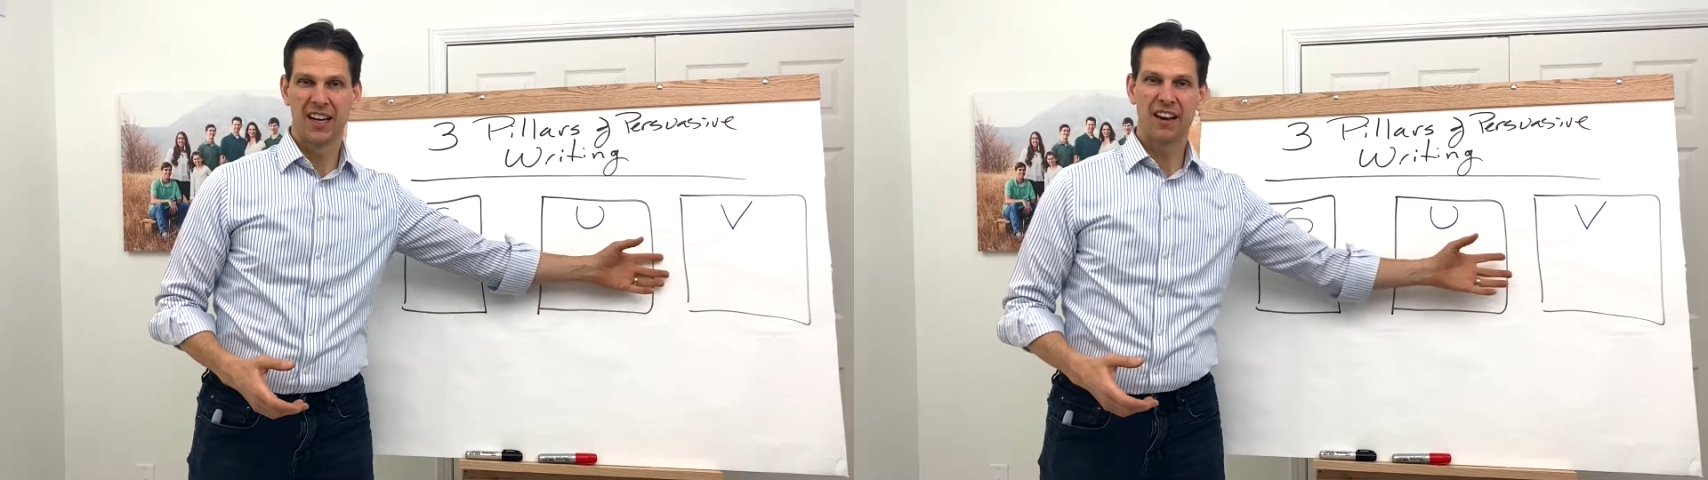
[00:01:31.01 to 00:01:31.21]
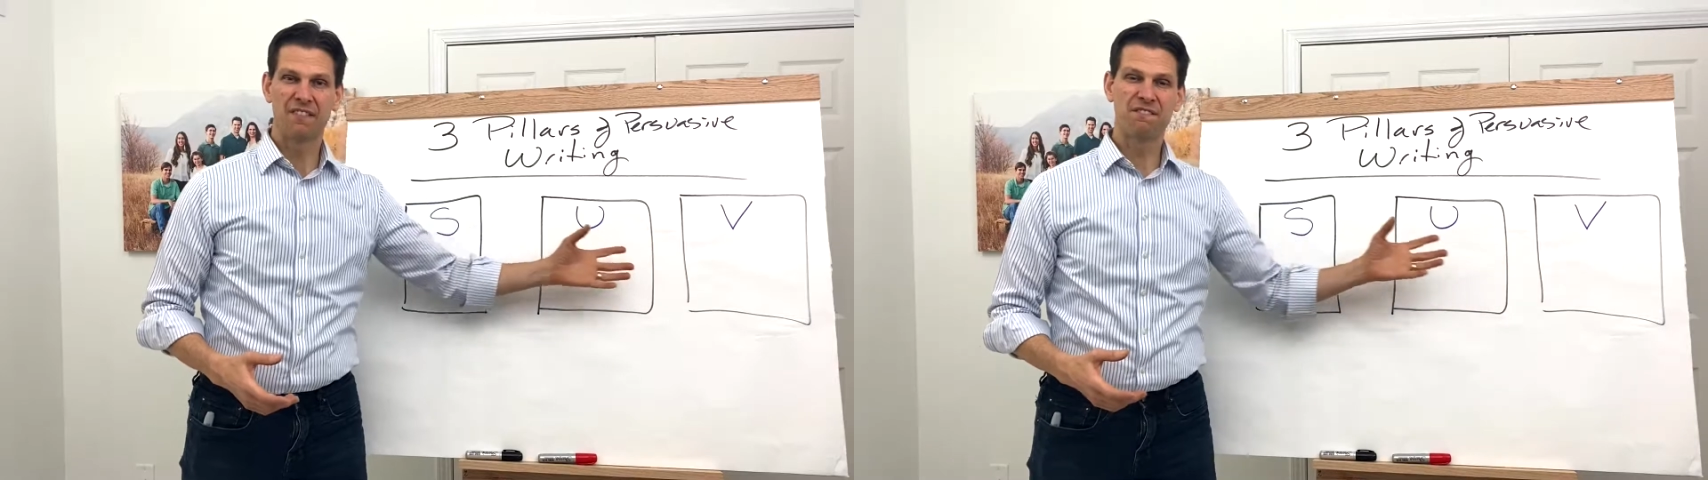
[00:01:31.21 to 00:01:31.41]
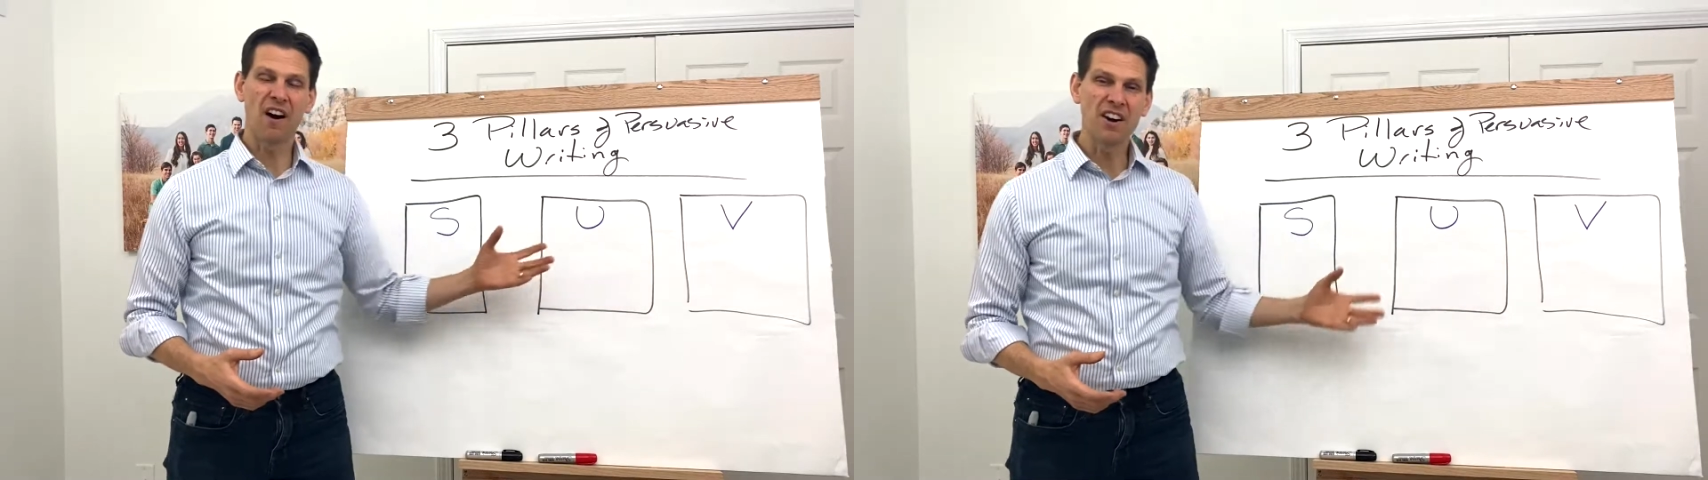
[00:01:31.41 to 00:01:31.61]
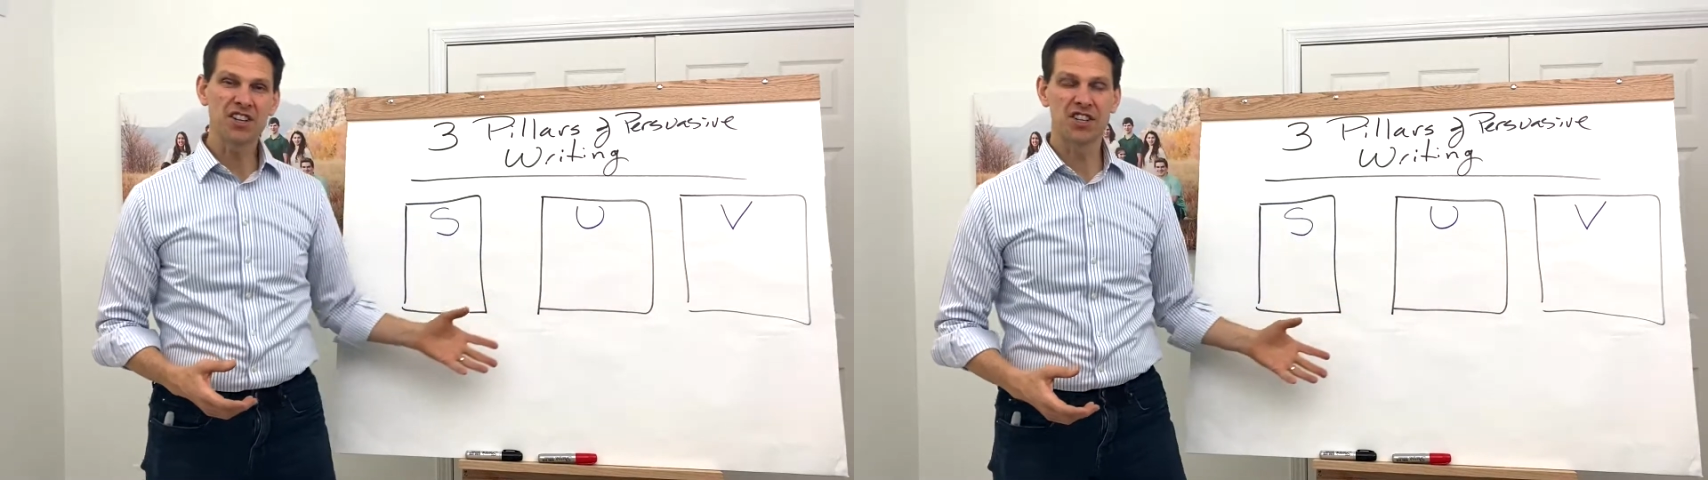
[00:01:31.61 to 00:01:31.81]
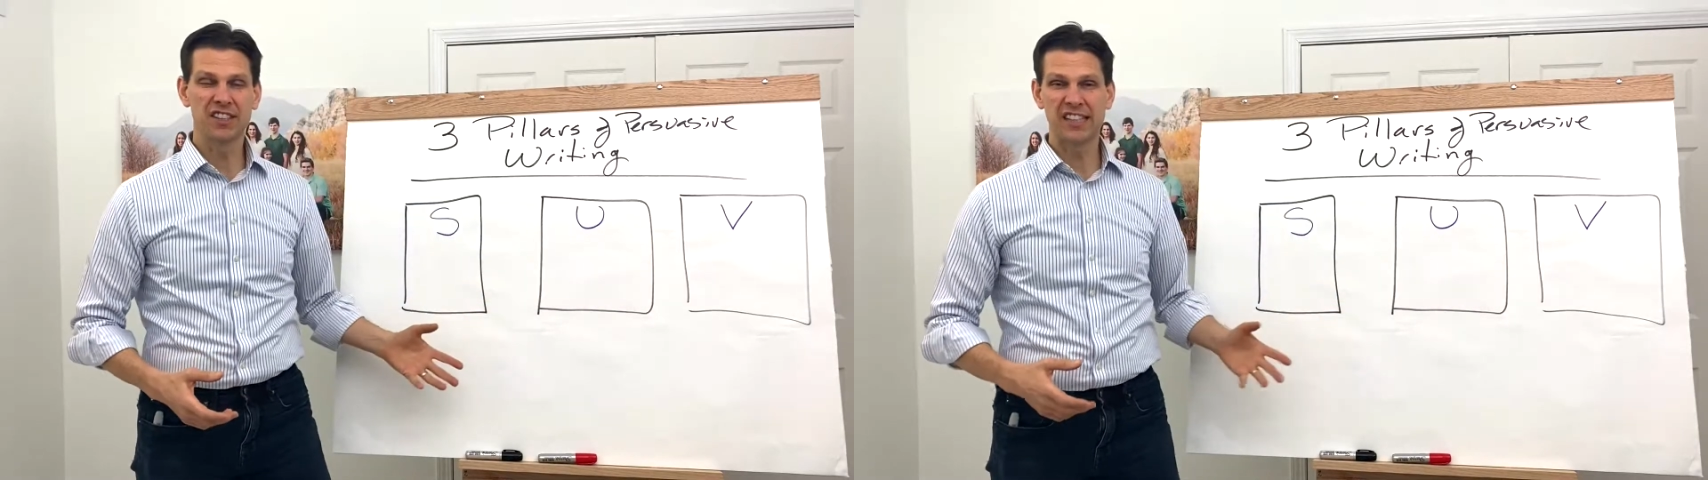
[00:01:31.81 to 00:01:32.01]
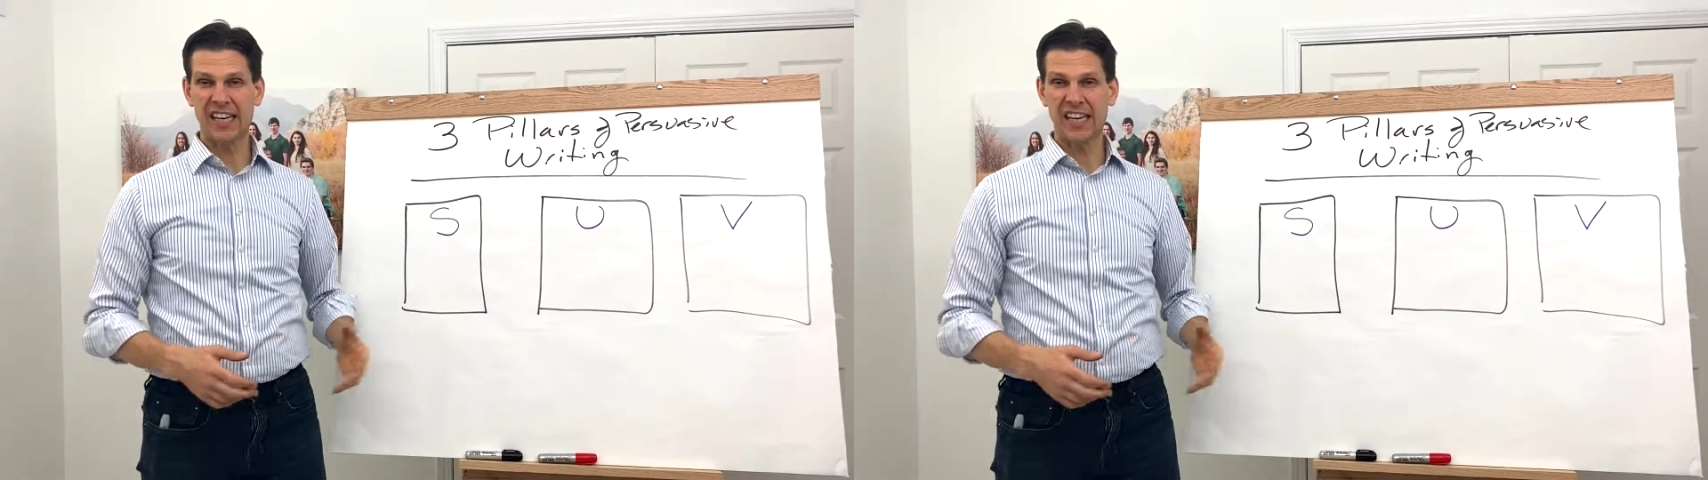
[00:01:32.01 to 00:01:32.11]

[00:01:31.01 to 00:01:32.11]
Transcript: functions